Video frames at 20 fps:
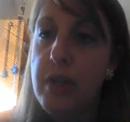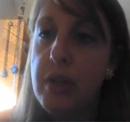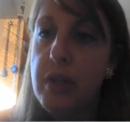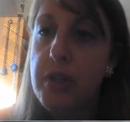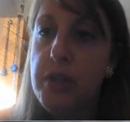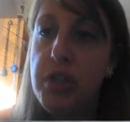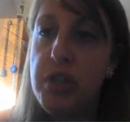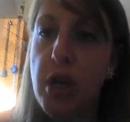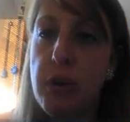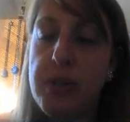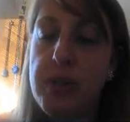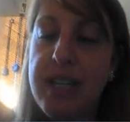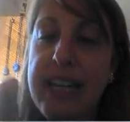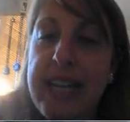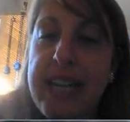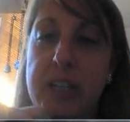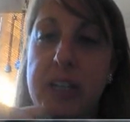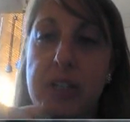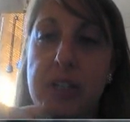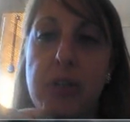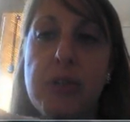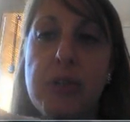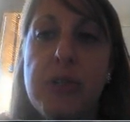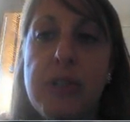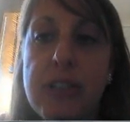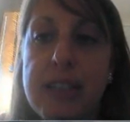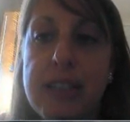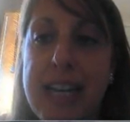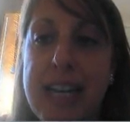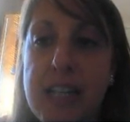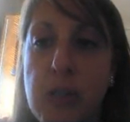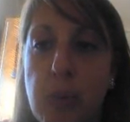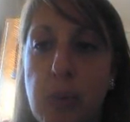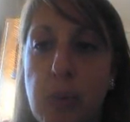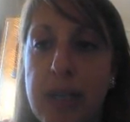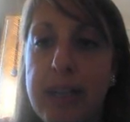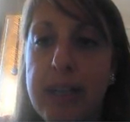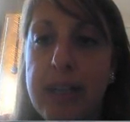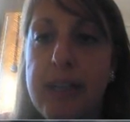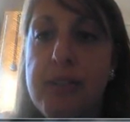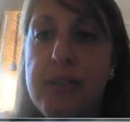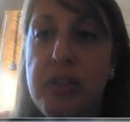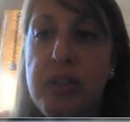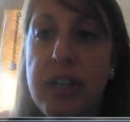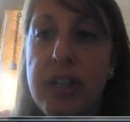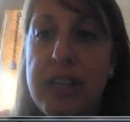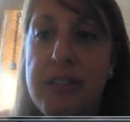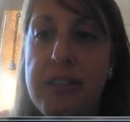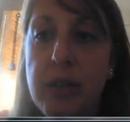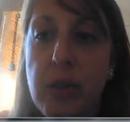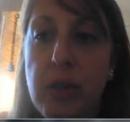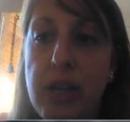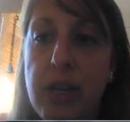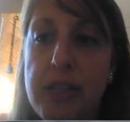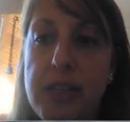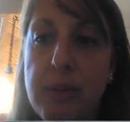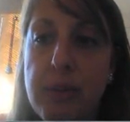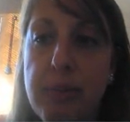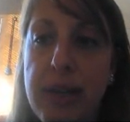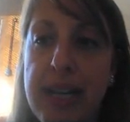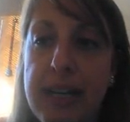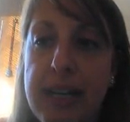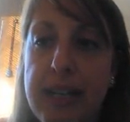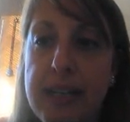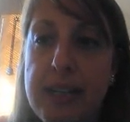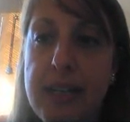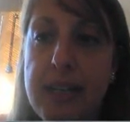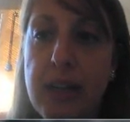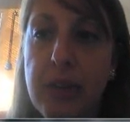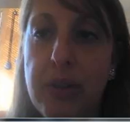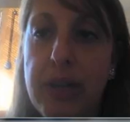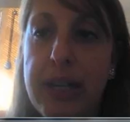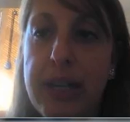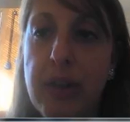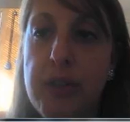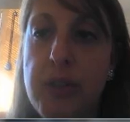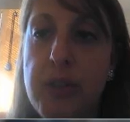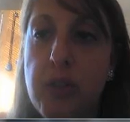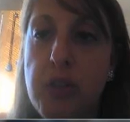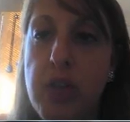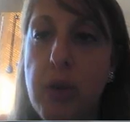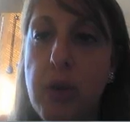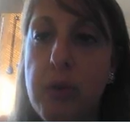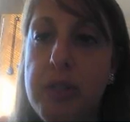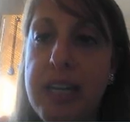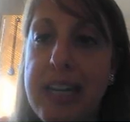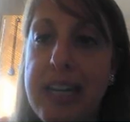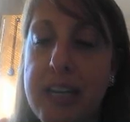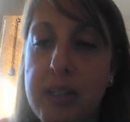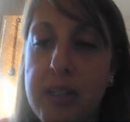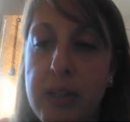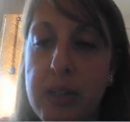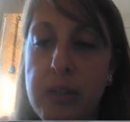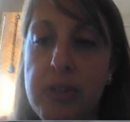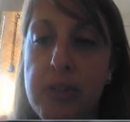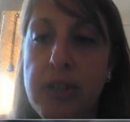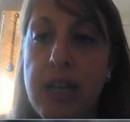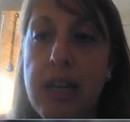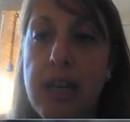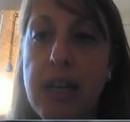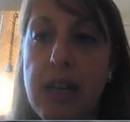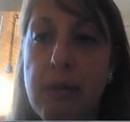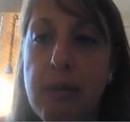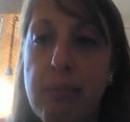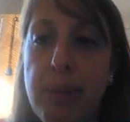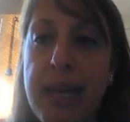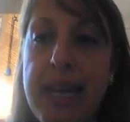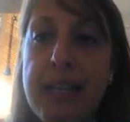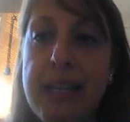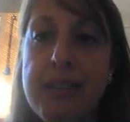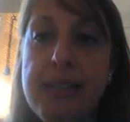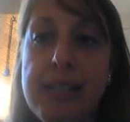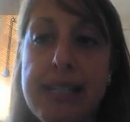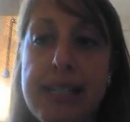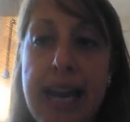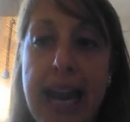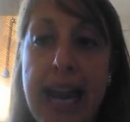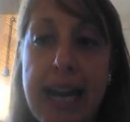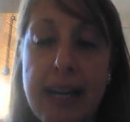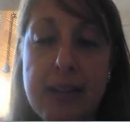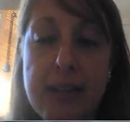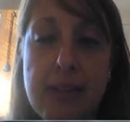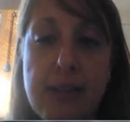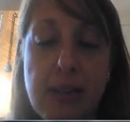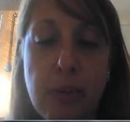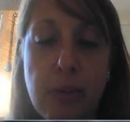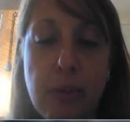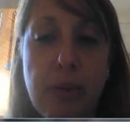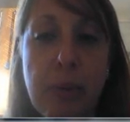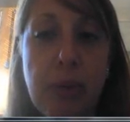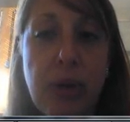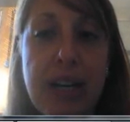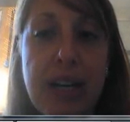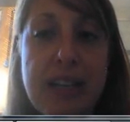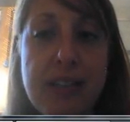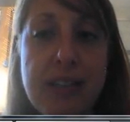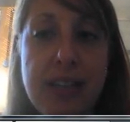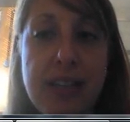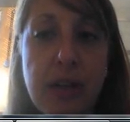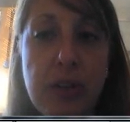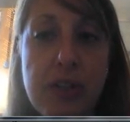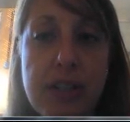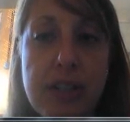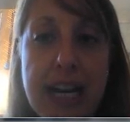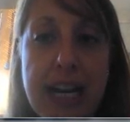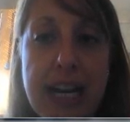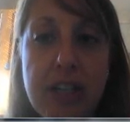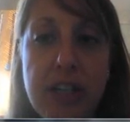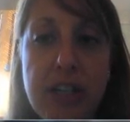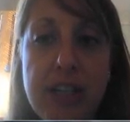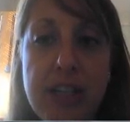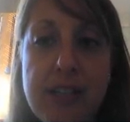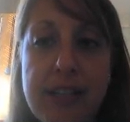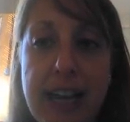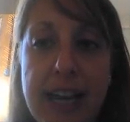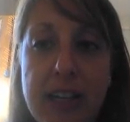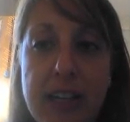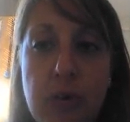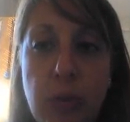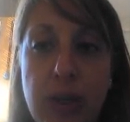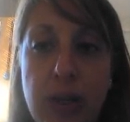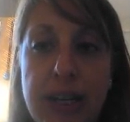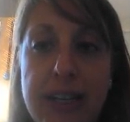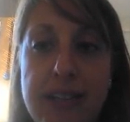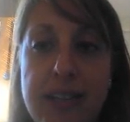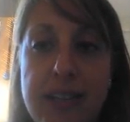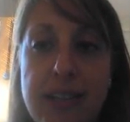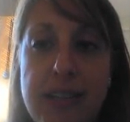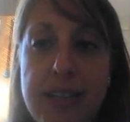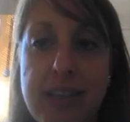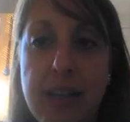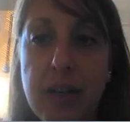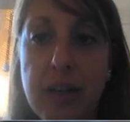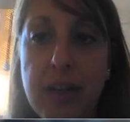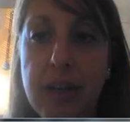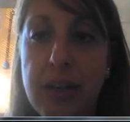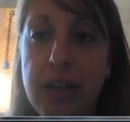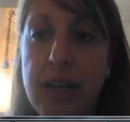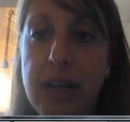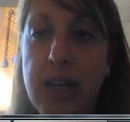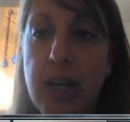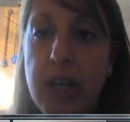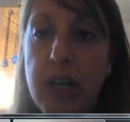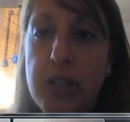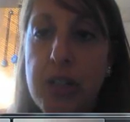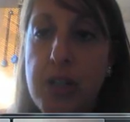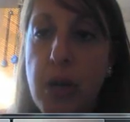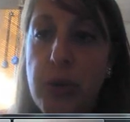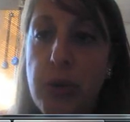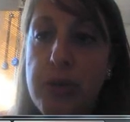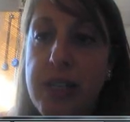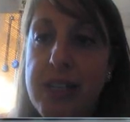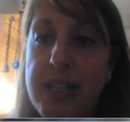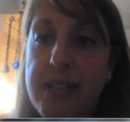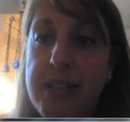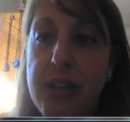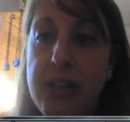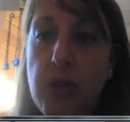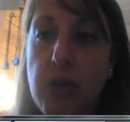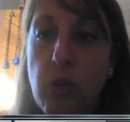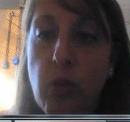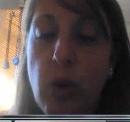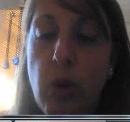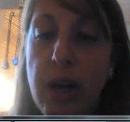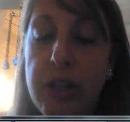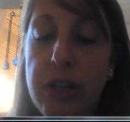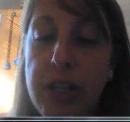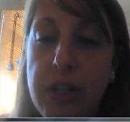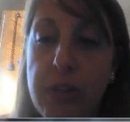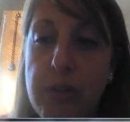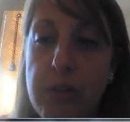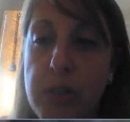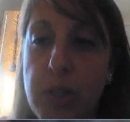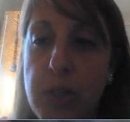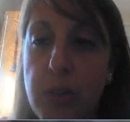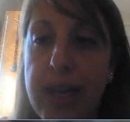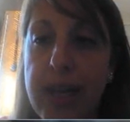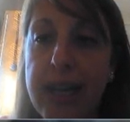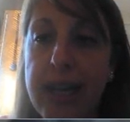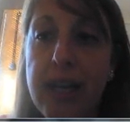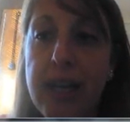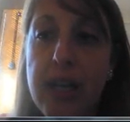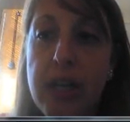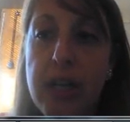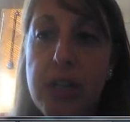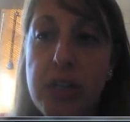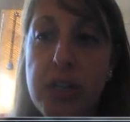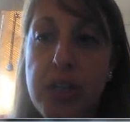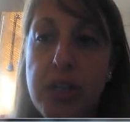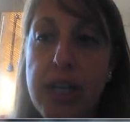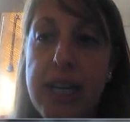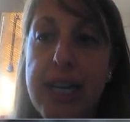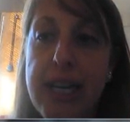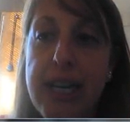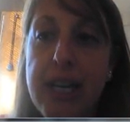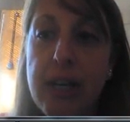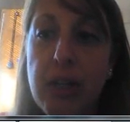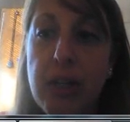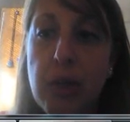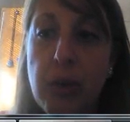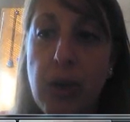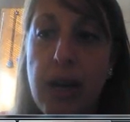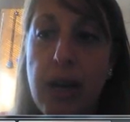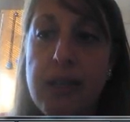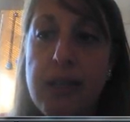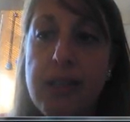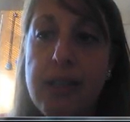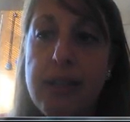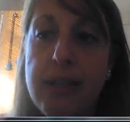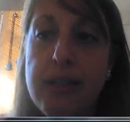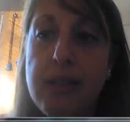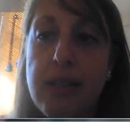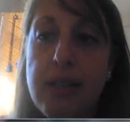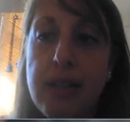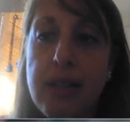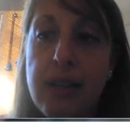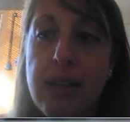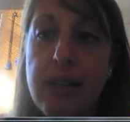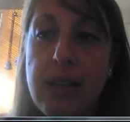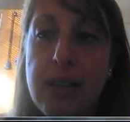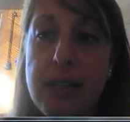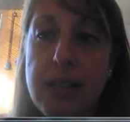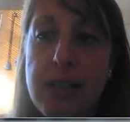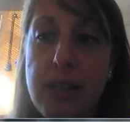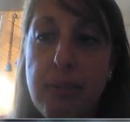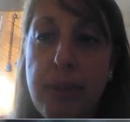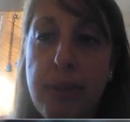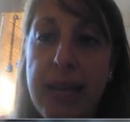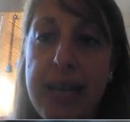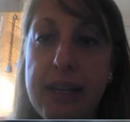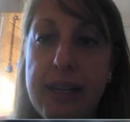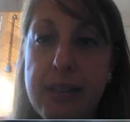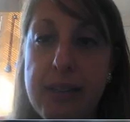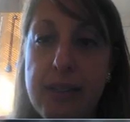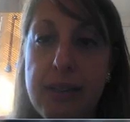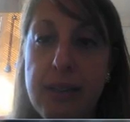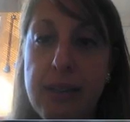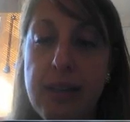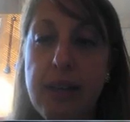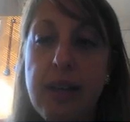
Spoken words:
Josie enters, that's what it is. She doesn't cross to Pete until here. So Josie enters. Pete stands, so remember he's center stage, he stands where he is at center. Josie says, "What are you doing?" She crosses to Pete.